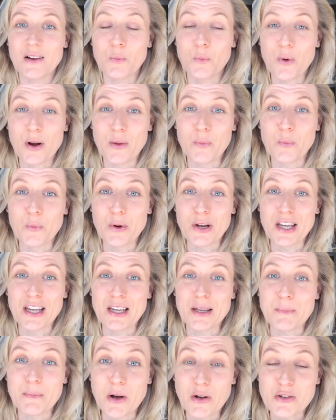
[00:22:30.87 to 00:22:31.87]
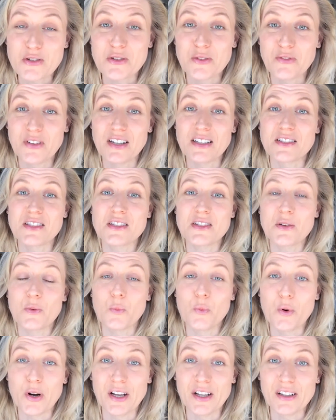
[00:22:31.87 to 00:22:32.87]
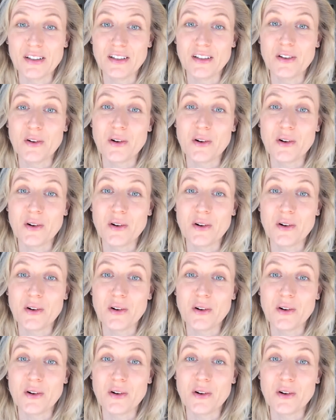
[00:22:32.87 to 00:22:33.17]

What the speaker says: when most of us will